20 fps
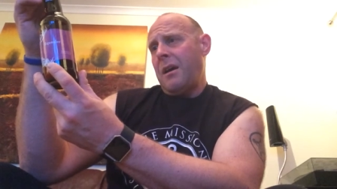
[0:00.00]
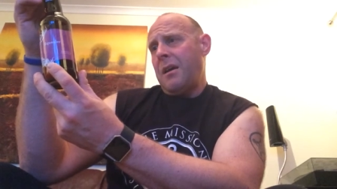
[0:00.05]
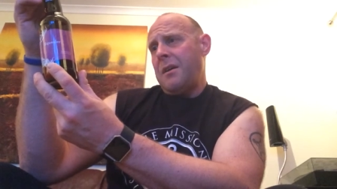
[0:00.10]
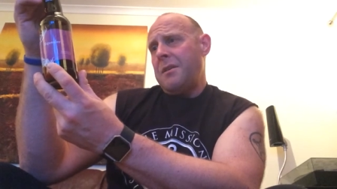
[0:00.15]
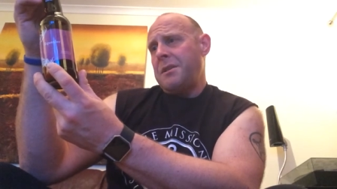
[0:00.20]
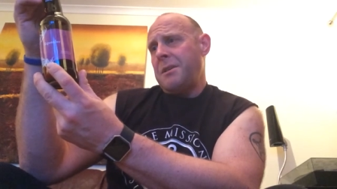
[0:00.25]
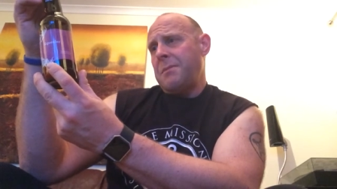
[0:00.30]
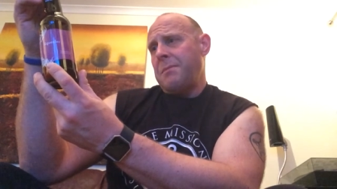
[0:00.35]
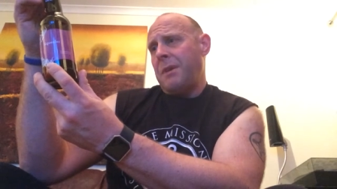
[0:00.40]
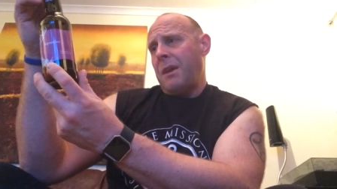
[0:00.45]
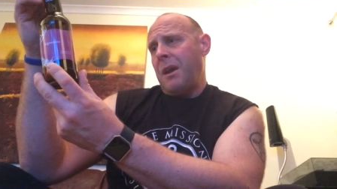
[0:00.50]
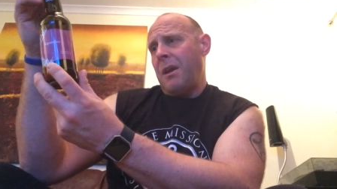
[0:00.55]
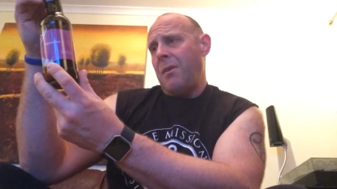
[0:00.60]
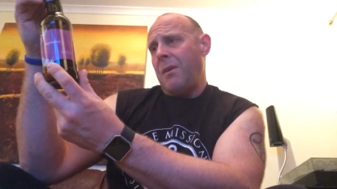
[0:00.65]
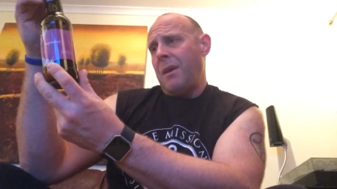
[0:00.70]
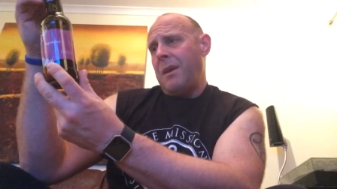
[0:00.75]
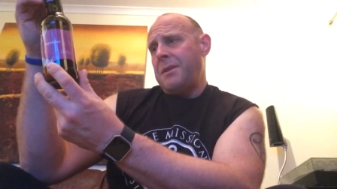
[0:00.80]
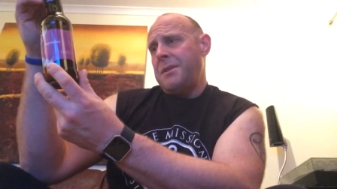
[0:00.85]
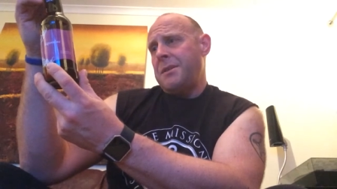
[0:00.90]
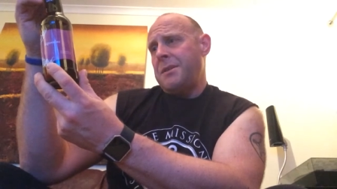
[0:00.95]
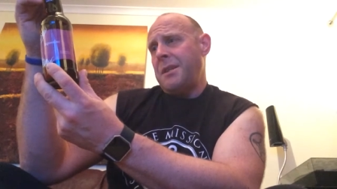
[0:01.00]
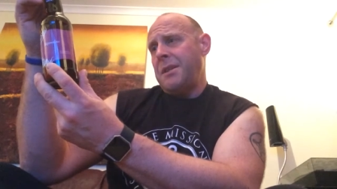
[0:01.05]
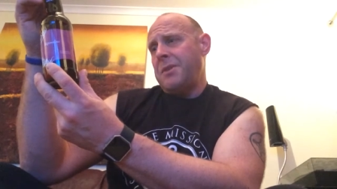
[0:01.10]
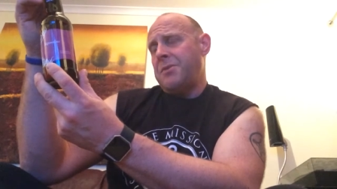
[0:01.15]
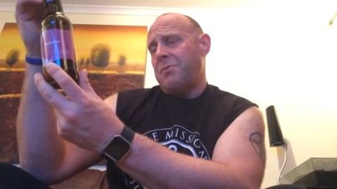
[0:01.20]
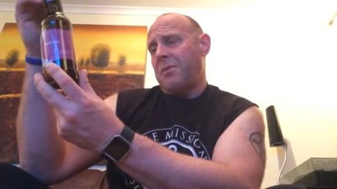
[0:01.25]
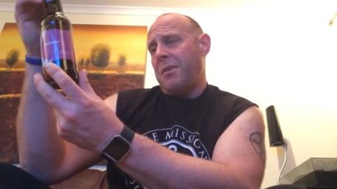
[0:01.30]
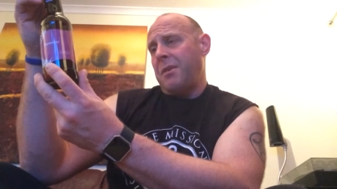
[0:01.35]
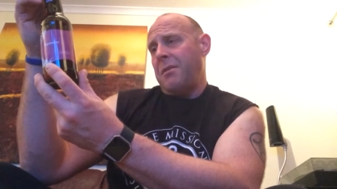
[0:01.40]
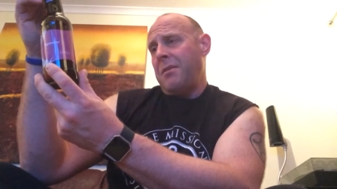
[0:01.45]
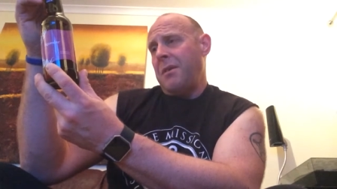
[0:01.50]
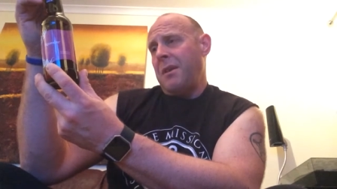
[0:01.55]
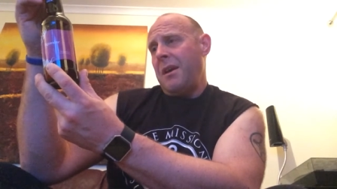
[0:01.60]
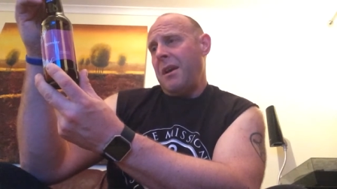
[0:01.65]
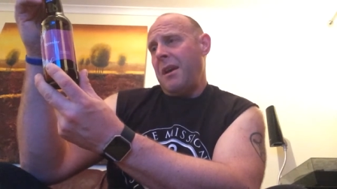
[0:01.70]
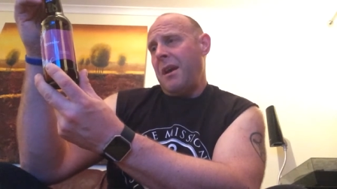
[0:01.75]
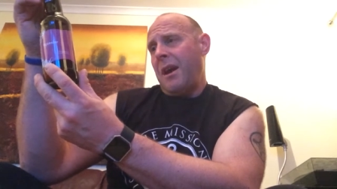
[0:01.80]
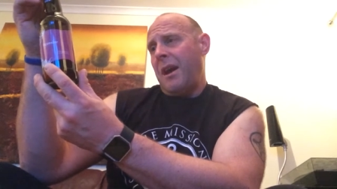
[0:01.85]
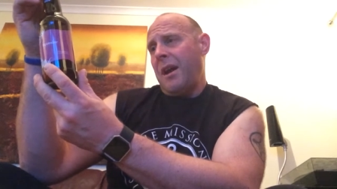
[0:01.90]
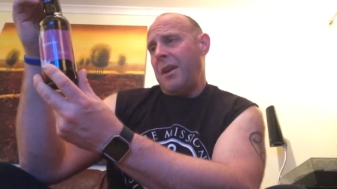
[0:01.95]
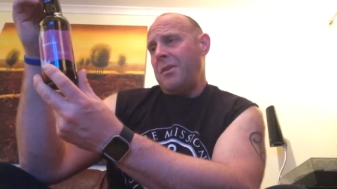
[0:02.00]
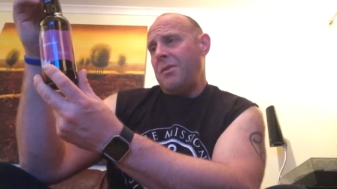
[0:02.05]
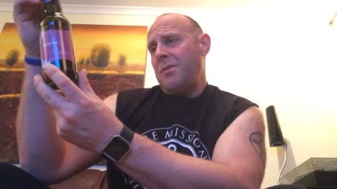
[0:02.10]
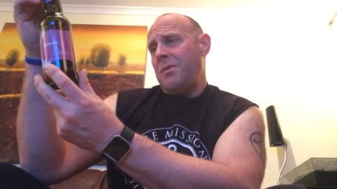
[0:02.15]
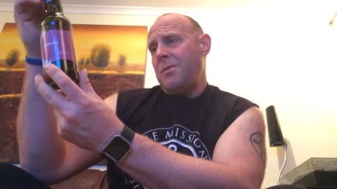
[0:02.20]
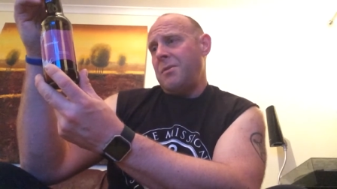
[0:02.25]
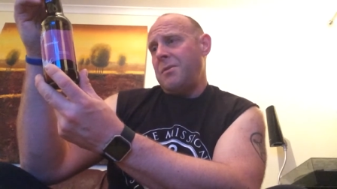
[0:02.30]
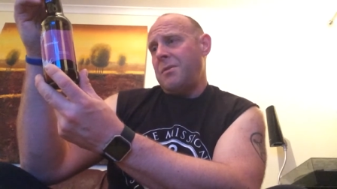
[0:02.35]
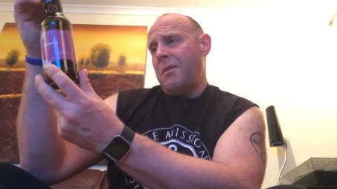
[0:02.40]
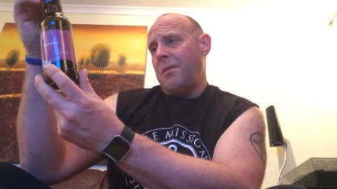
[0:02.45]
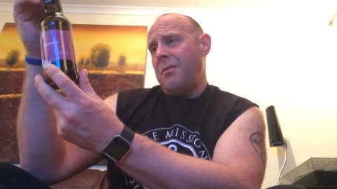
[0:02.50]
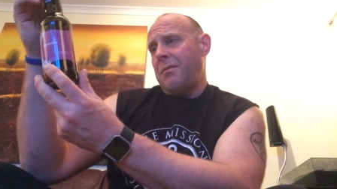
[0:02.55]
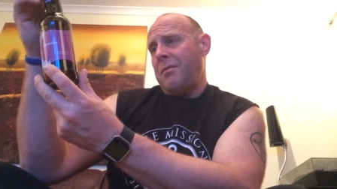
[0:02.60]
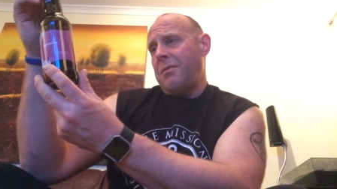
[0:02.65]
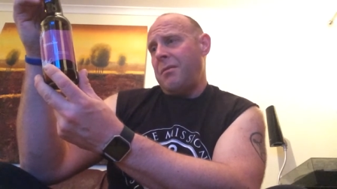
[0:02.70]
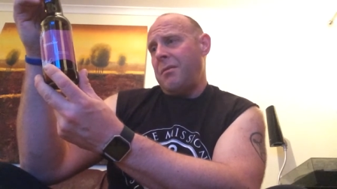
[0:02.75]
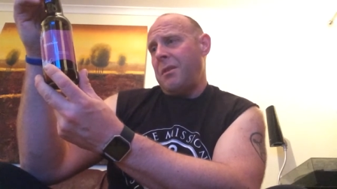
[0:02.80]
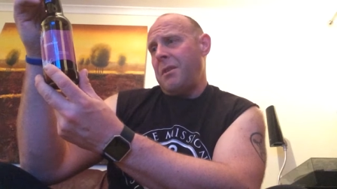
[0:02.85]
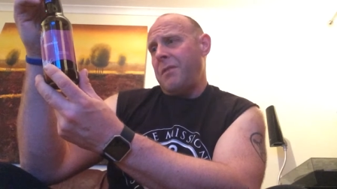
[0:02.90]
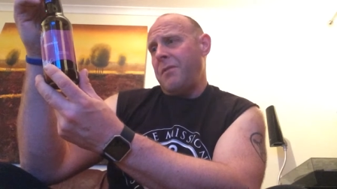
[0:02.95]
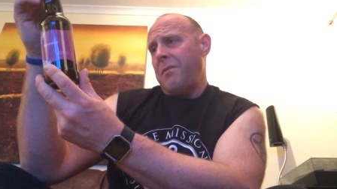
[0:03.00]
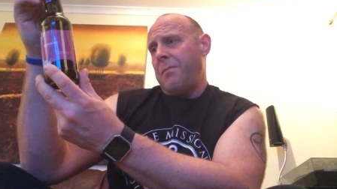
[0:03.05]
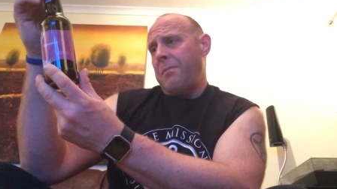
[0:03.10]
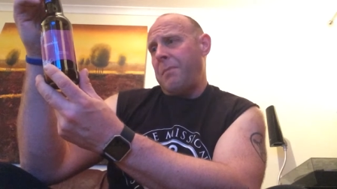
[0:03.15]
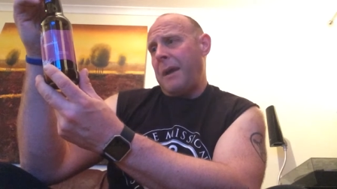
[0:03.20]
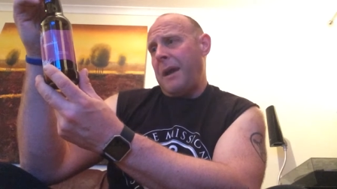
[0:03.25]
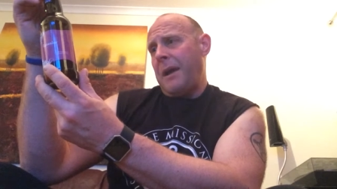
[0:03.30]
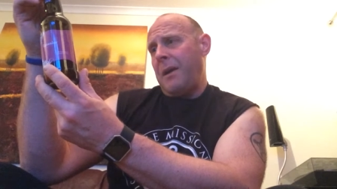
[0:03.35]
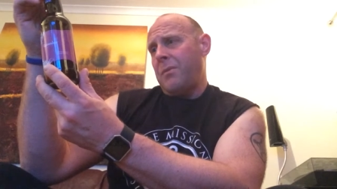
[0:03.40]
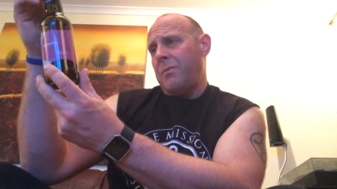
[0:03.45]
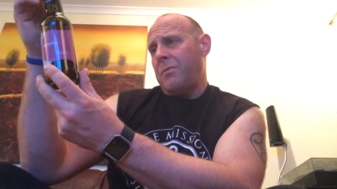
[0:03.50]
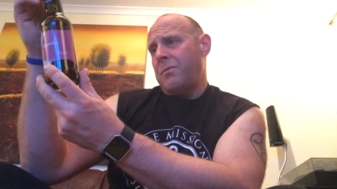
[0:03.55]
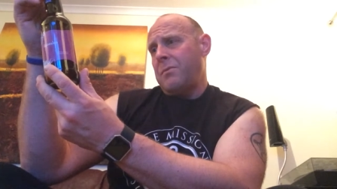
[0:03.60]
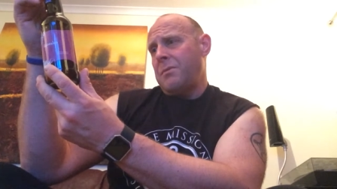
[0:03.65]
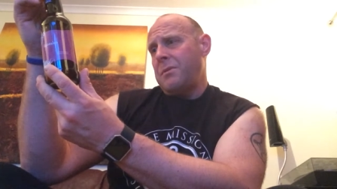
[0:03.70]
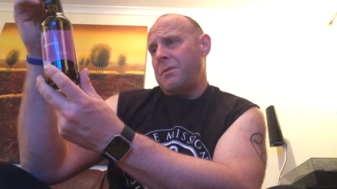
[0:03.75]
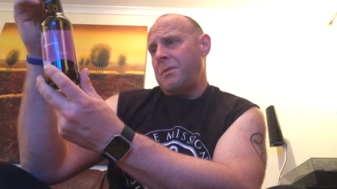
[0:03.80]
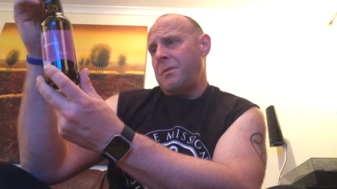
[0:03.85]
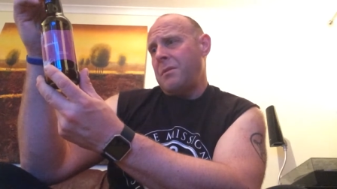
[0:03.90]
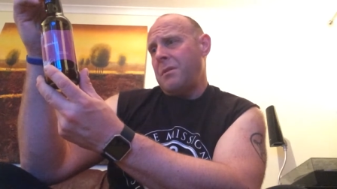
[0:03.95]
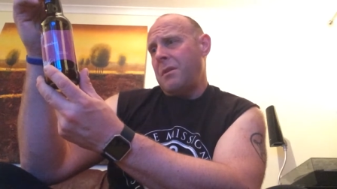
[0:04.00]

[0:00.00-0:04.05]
Simcoe, and Citra, and use a third of a pound